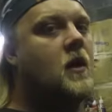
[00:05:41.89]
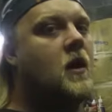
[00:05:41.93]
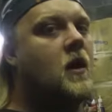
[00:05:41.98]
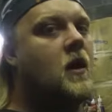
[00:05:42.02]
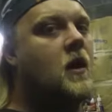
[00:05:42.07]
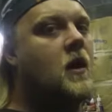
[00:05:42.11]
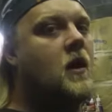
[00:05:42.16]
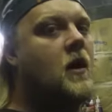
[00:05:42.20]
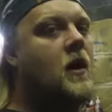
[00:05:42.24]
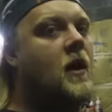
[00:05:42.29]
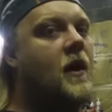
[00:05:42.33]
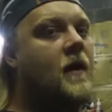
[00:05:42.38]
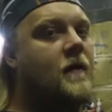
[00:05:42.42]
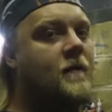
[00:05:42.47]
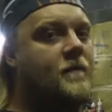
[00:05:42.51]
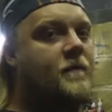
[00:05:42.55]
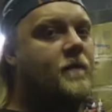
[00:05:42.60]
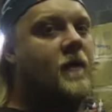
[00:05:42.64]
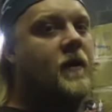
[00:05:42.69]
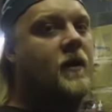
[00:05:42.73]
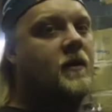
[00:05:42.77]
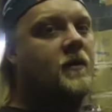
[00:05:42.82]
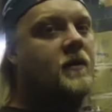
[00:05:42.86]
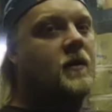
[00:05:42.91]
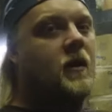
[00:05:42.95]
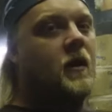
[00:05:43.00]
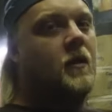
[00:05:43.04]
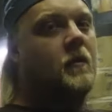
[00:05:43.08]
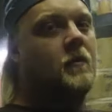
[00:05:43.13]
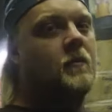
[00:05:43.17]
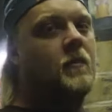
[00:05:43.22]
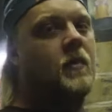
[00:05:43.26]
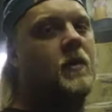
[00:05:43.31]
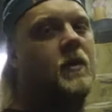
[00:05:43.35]
I fucked
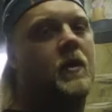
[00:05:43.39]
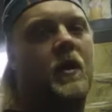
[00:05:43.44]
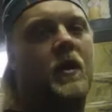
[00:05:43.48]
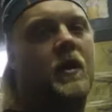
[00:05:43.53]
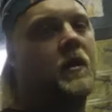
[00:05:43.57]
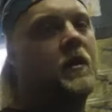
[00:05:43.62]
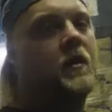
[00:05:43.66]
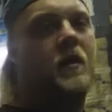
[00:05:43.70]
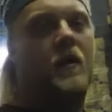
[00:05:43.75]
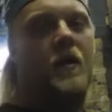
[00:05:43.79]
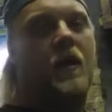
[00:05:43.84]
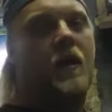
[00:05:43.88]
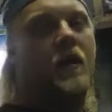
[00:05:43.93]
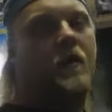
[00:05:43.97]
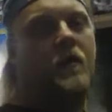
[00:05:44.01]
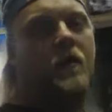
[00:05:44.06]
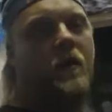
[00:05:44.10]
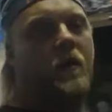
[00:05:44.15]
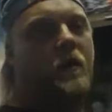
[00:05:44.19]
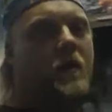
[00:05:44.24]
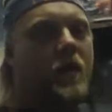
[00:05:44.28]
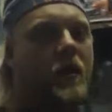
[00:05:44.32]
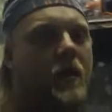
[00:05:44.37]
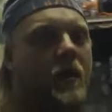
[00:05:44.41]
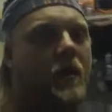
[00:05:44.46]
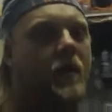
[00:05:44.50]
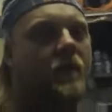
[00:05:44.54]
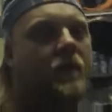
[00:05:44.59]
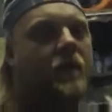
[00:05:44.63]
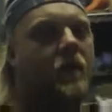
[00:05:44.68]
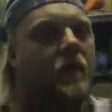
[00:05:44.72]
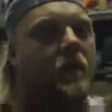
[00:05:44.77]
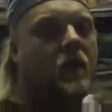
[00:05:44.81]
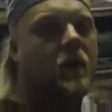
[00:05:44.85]
up. No, I don't want to make
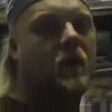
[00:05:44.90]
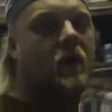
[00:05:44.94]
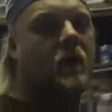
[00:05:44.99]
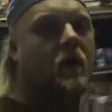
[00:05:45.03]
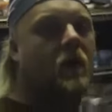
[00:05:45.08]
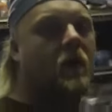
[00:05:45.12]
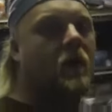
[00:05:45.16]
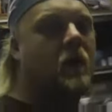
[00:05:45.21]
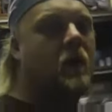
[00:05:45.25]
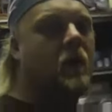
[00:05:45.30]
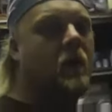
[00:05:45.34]
that phone call.